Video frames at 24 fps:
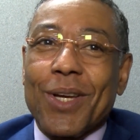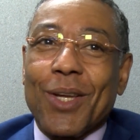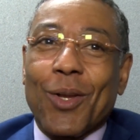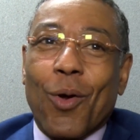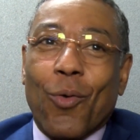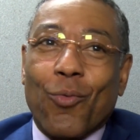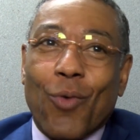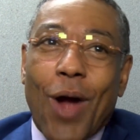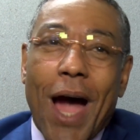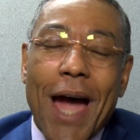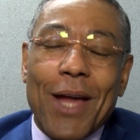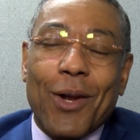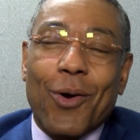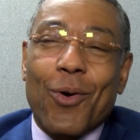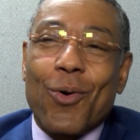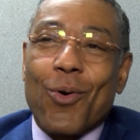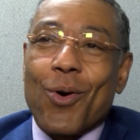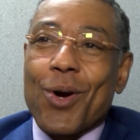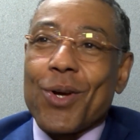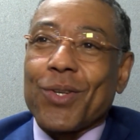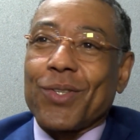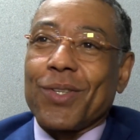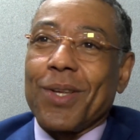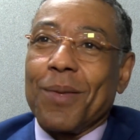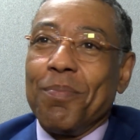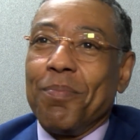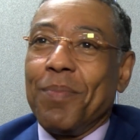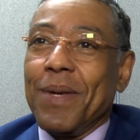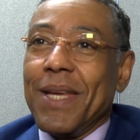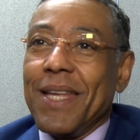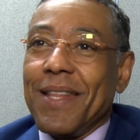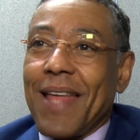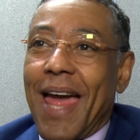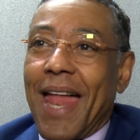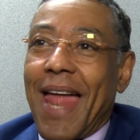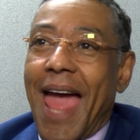you know, ride a horse and
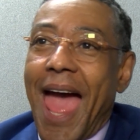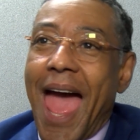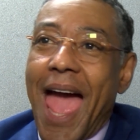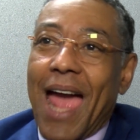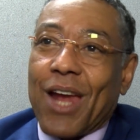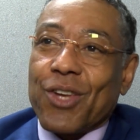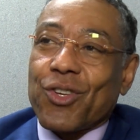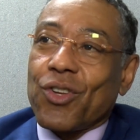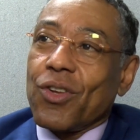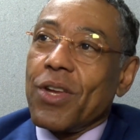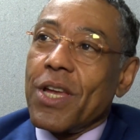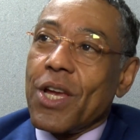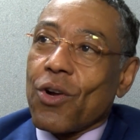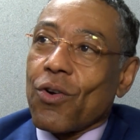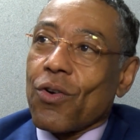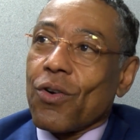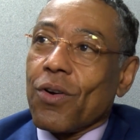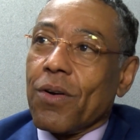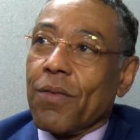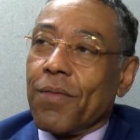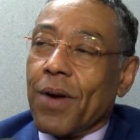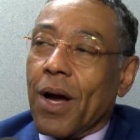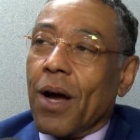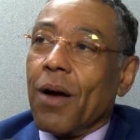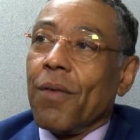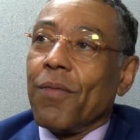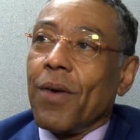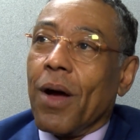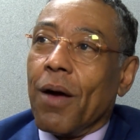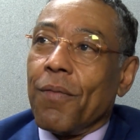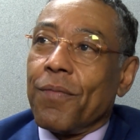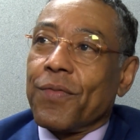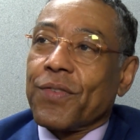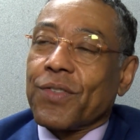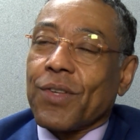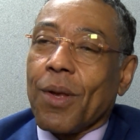be that action hero of, of,
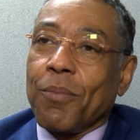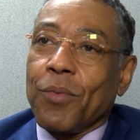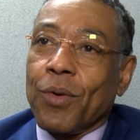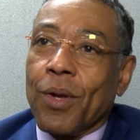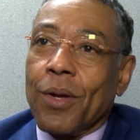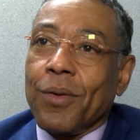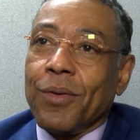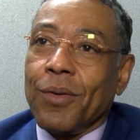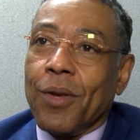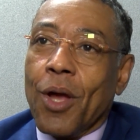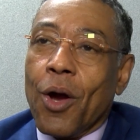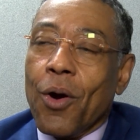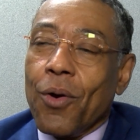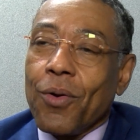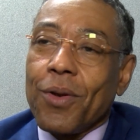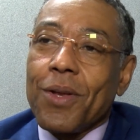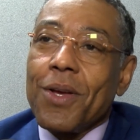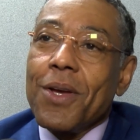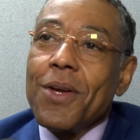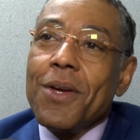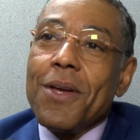of some note.